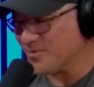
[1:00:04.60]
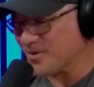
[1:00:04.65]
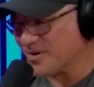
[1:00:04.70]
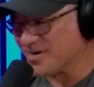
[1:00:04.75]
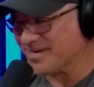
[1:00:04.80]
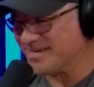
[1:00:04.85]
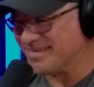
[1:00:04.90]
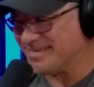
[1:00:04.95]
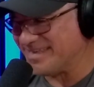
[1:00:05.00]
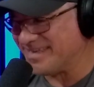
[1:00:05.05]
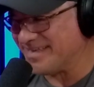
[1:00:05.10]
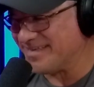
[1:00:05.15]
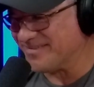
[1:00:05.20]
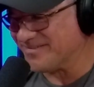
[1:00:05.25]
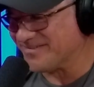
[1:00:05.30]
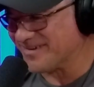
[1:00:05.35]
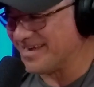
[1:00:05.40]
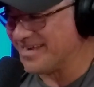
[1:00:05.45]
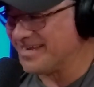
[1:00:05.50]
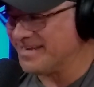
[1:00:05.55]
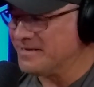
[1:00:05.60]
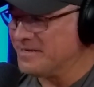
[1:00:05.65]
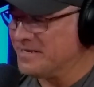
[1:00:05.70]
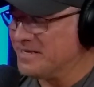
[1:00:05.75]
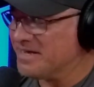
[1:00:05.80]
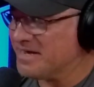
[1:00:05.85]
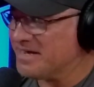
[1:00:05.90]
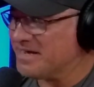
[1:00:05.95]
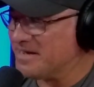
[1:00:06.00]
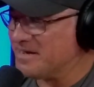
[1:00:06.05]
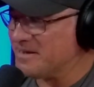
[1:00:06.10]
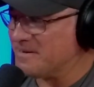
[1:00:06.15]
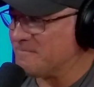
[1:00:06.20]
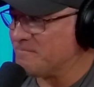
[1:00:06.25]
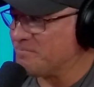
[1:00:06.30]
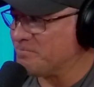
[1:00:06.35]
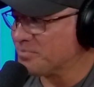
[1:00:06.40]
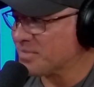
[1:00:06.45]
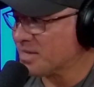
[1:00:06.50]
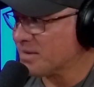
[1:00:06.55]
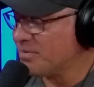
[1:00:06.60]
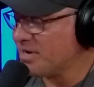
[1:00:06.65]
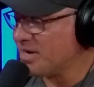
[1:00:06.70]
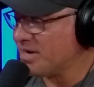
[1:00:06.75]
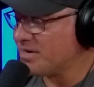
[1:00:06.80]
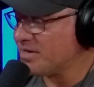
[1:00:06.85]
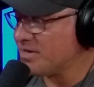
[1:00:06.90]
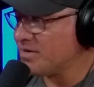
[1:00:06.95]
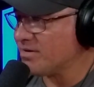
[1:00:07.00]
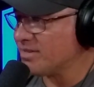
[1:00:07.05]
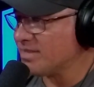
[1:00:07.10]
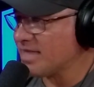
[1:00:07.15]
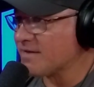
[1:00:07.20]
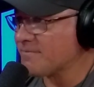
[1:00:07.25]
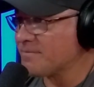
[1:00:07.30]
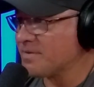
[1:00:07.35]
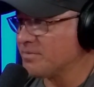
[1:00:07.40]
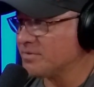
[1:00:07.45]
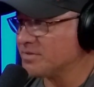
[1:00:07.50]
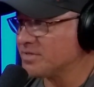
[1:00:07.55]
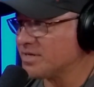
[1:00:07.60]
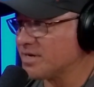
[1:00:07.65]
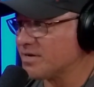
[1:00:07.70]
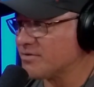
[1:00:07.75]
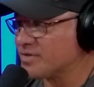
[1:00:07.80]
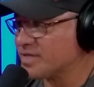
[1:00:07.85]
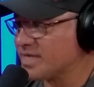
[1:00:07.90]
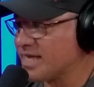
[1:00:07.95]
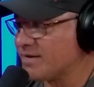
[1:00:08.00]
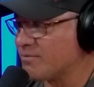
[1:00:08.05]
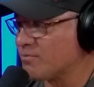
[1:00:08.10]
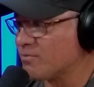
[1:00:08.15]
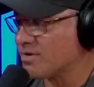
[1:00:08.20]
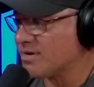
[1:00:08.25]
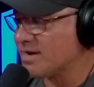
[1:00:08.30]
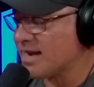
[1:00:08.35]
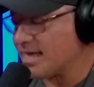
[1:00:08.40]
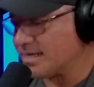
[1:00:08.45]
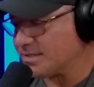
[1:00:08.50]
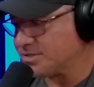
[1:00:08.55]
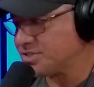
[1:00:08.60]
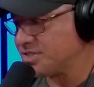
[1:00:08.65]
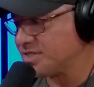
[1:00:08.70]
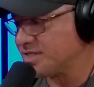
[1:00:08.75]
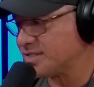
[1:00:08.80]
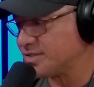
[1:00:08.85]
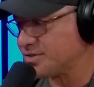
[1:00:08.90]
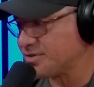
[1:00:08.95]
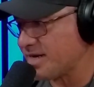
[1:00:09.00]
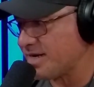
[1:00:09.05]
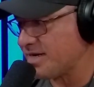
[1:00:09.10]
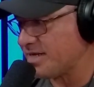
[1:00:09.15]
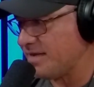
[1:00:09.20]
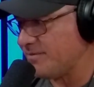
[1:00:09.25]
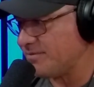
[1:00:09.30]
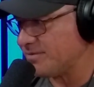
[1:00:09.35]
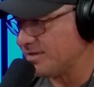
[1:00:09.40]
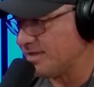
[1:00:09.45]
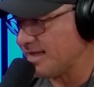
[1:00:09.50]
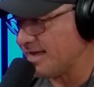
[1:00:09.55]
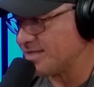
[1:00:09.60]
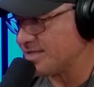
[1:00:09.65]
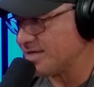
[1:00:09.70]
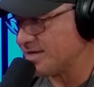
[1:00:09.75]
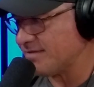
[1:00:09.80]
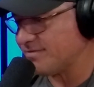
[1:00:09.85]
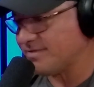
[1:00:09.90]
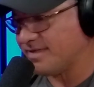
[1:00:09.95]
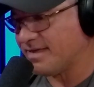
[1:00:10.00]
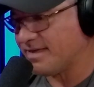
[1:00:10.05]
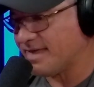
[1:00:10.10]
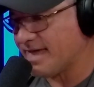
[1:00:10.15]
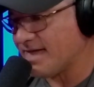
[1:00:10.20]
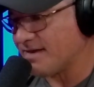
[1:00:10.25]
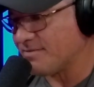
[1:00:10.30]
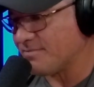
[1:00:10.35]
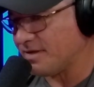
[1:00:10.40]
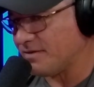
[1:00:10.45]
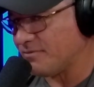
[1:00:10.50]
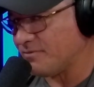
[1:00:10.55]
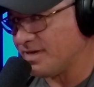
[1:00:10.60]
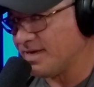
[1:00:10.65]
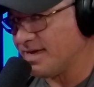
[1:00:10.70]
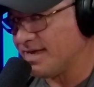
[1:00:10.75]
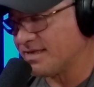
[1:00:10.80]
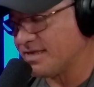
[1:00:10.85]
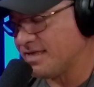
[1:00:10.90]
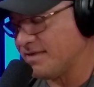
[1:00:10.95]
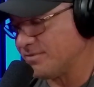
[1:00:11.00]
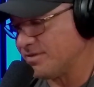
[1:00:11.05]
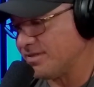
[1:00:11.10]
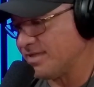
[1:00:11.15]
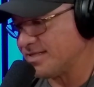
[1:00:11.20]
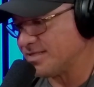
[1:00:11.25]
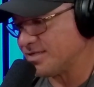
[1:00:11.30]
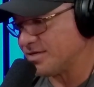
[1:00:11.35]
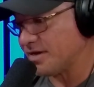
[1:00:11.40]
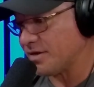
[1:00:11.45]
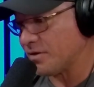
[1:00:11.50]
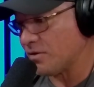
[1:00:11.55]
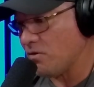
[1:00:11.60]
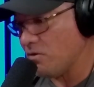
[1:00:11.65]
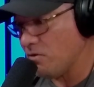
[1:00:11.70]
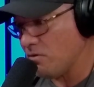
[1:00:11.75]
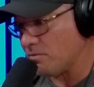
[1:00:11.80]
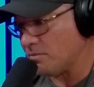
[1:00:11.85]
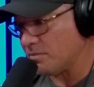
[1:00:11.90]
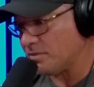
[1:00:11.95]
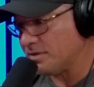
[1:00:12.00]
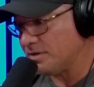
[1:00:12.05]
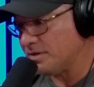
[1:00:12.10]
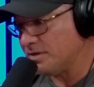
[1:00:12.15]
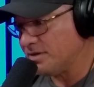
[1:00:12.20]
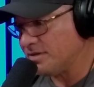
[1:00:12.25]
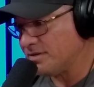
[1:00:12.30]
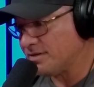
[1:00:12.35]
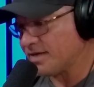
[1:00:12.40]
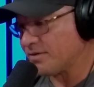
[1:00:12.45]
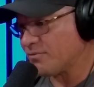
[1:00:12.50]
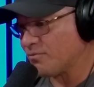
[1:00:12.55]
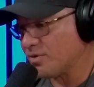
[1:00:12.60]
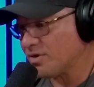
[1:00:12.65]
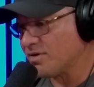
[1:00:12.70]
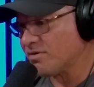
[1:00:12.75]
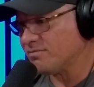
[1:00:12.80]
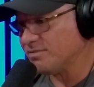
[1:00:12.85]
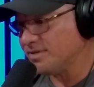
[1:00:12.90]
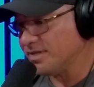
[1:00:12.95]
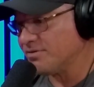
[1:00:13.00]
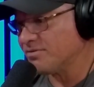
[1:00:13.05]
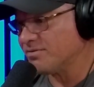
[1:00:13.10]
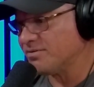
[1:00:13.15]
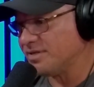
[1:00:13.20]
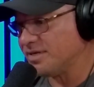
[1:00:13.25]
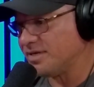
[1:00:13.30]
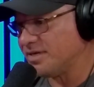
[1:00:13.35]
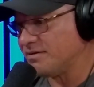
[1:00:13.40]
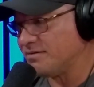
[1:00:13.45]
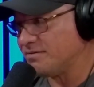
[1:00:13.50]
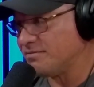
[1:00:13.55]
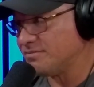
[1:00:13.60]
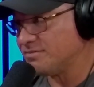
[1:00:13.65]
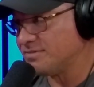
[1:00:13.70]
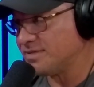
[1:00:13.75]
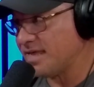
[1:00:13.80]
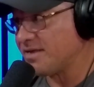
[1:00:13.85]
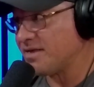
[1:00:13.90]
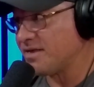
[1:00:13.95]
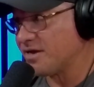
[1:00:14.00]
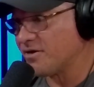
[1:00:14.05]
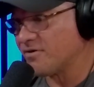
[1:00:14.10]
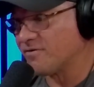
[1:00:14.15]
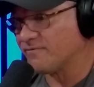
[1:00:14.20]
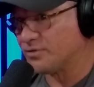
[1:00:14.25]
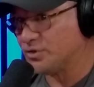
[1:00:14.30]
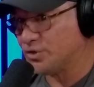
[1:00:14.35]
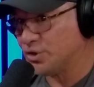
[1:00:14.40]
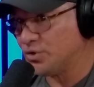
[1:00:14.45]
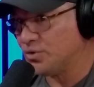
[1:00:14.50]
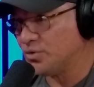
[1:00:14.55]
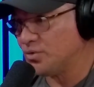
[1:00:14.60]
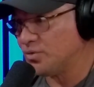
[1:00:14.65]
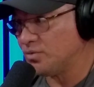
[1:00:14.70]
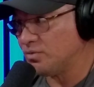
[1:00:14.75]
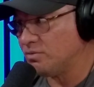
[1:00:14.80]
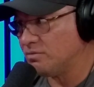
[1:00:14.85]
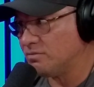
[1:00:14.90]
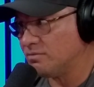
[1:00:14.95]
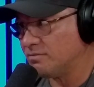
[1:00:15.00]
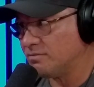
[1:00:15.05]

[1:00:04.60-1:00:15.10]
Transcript: work a deal, right? Um, but you know, a lot of people don't understand. We're not just trying to keep the lights on at the academy. We got to keep the lights on at home. Like we're literally taking care of two